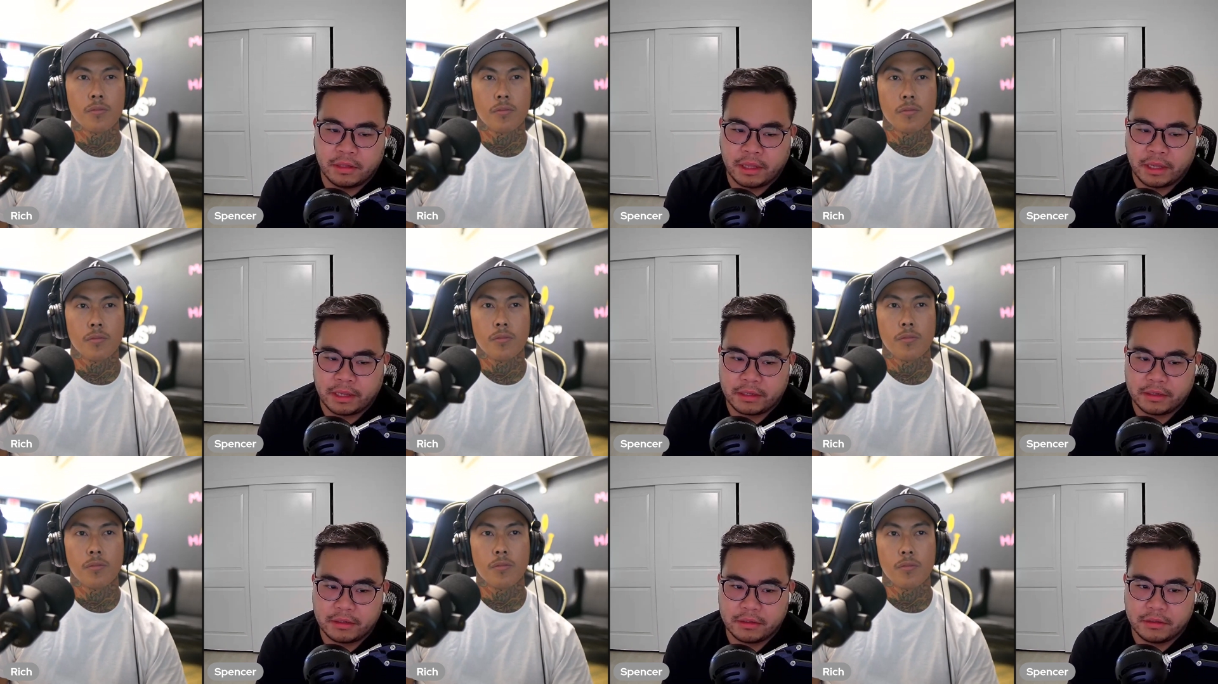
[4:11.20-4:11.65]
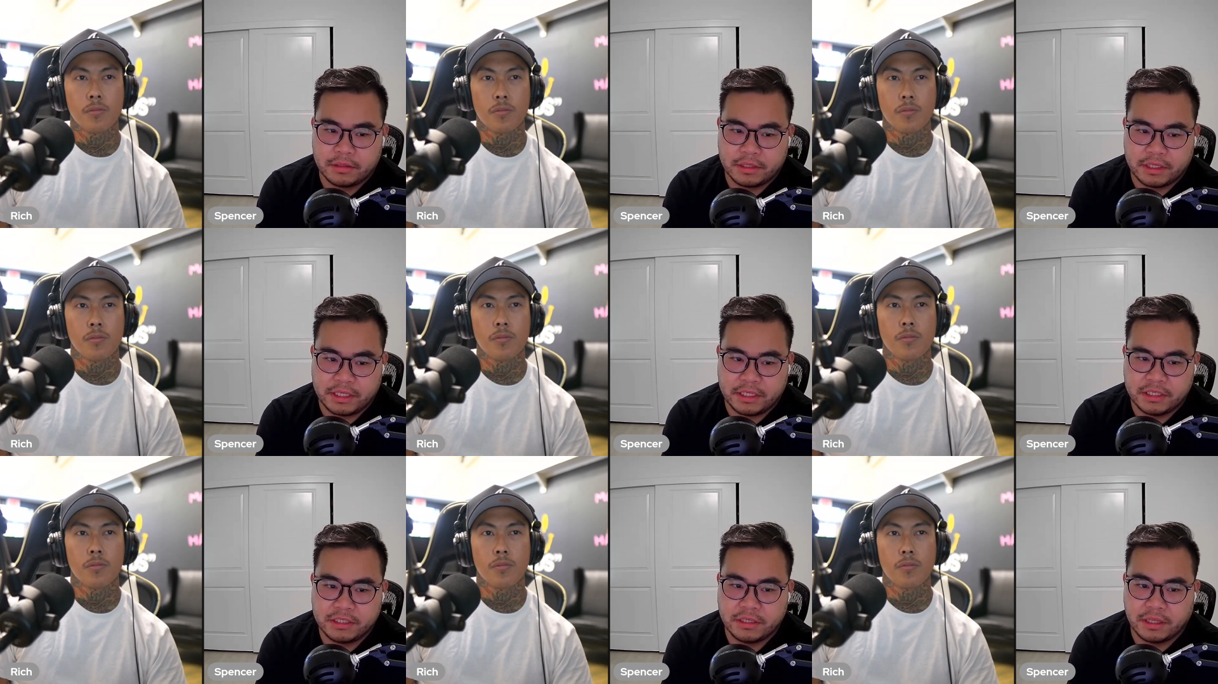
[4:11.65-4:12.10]
Speaker 1: like
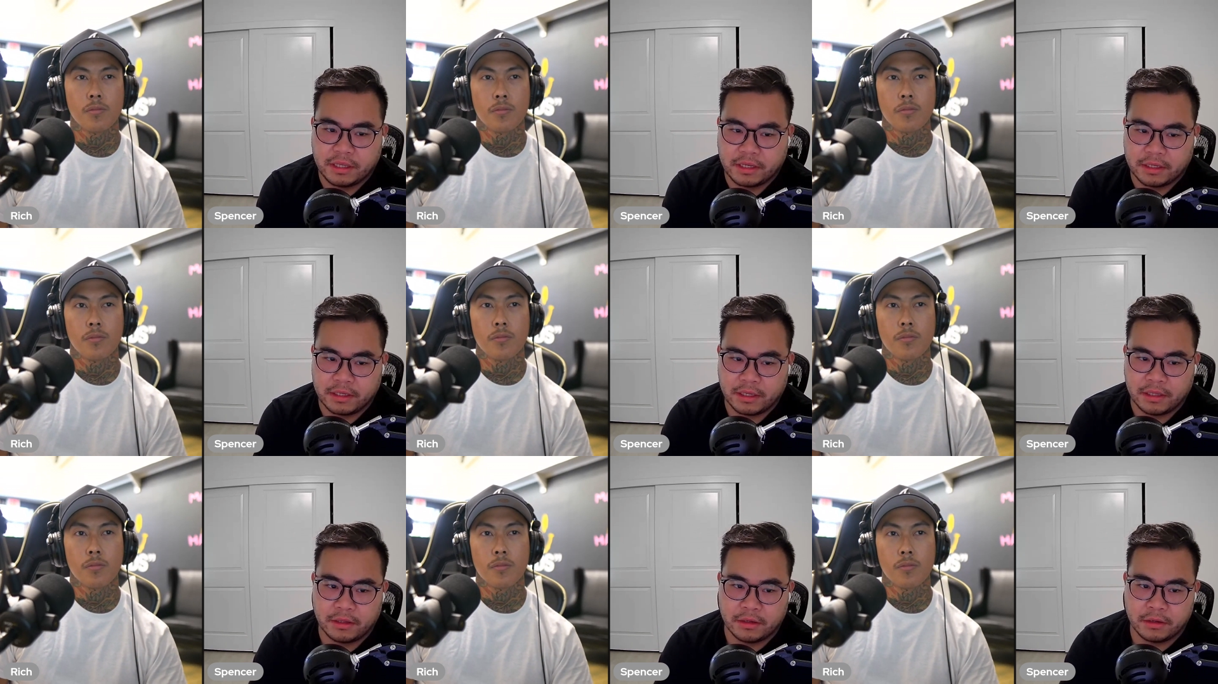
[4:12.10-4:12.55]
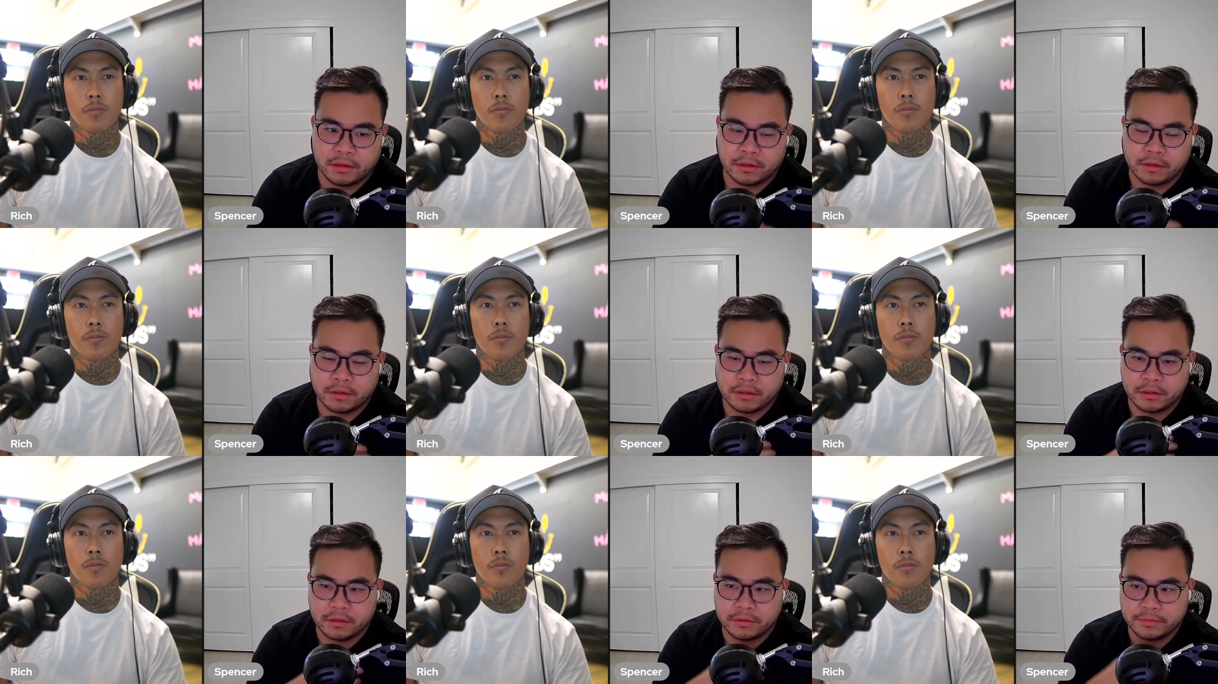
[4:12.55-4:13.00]
niche, like another
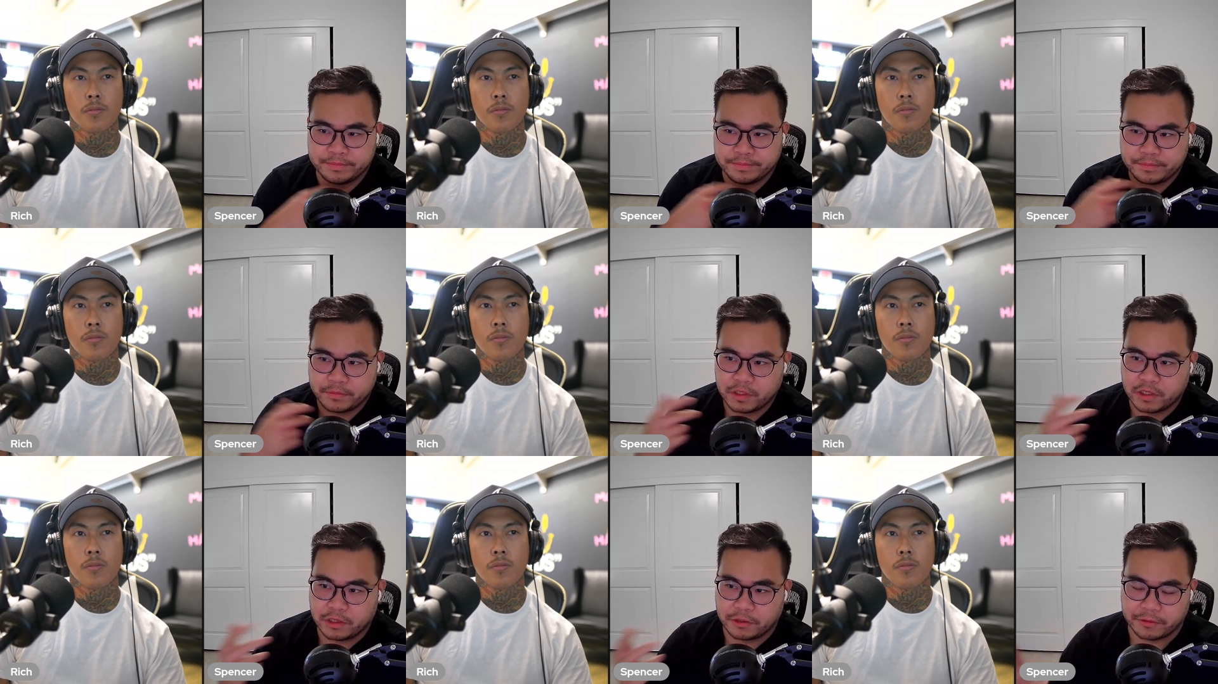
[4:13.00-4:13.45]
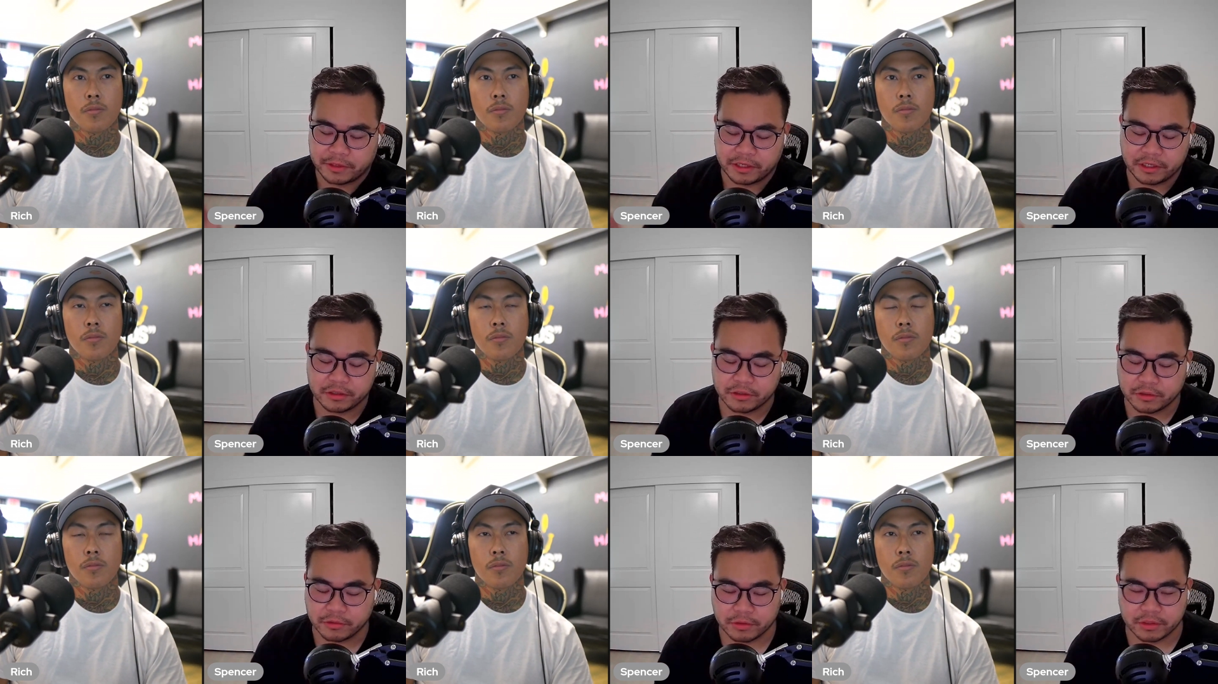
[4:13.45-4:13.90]

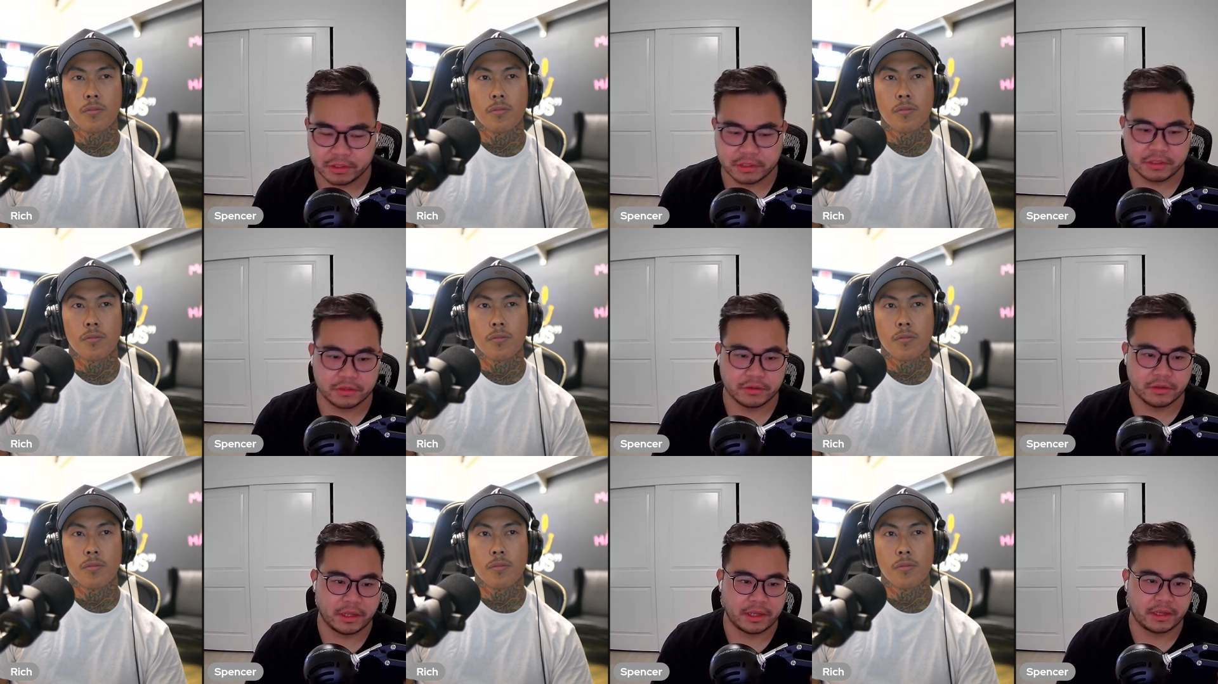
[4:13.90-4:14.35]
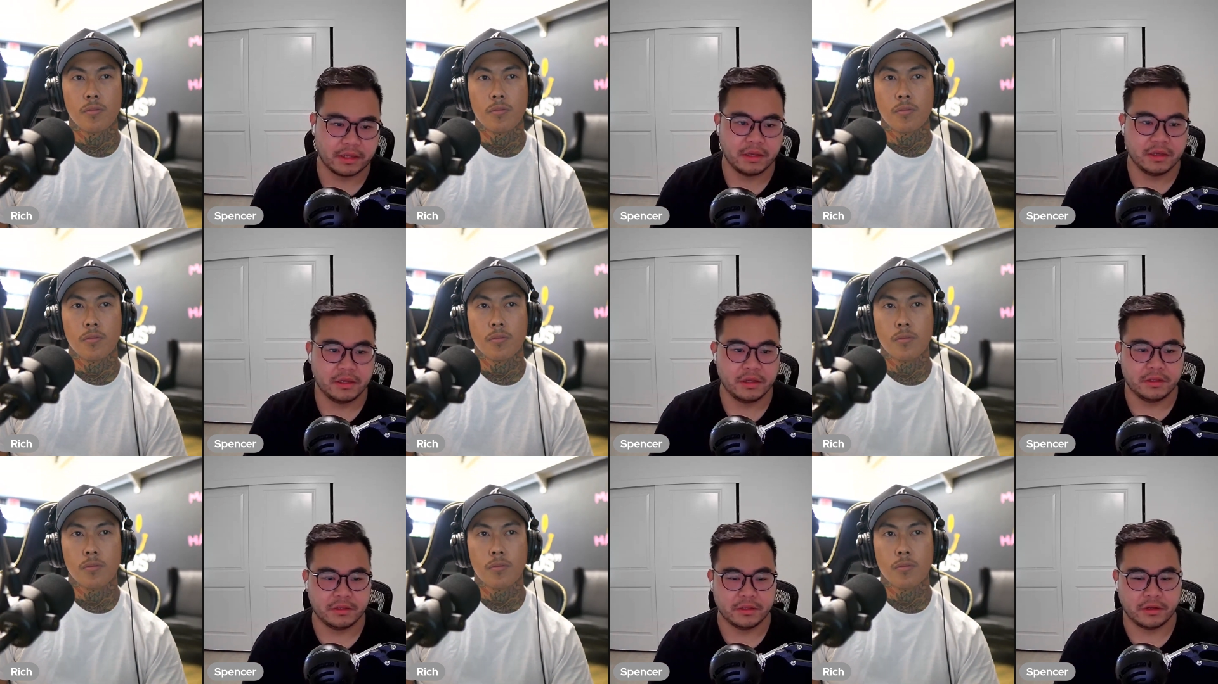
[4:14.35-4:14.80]
career choice, or like
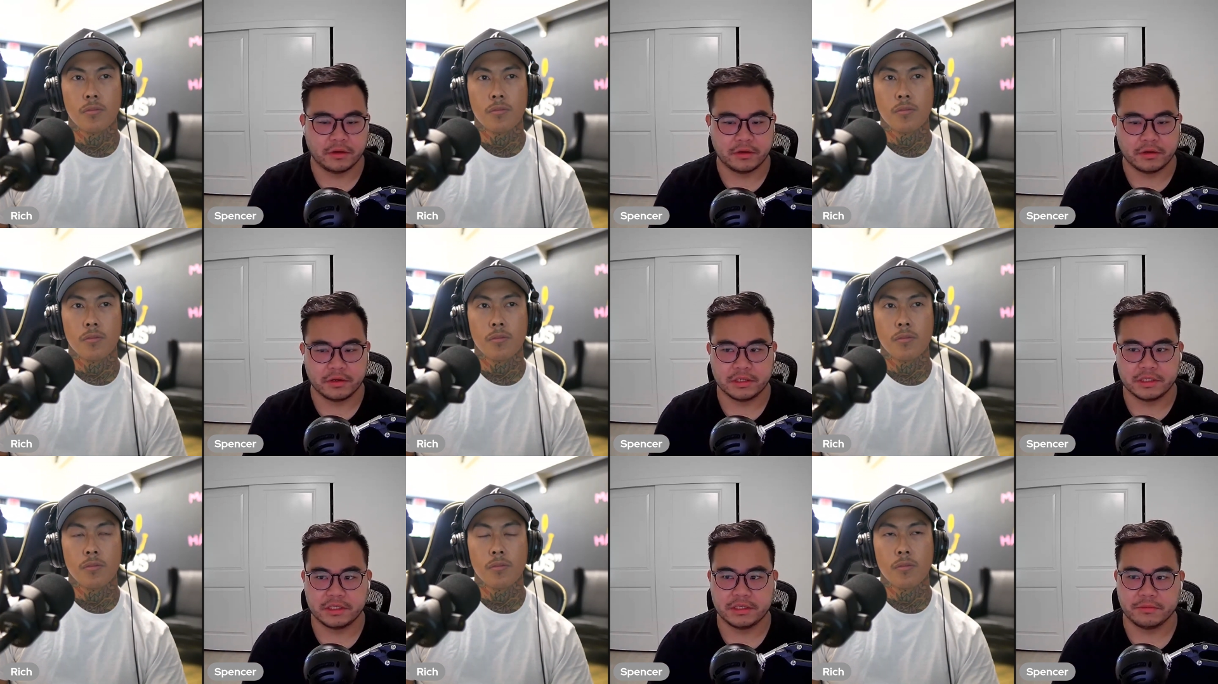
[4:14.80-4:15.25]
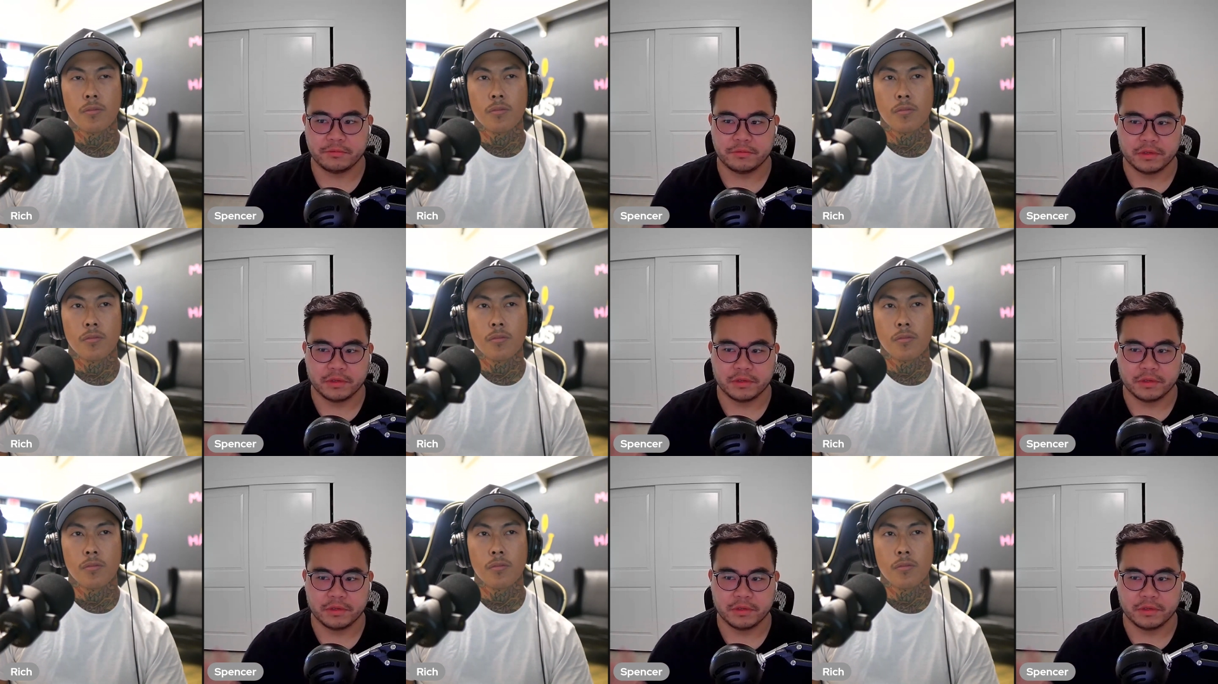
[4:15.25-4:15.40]
nurse,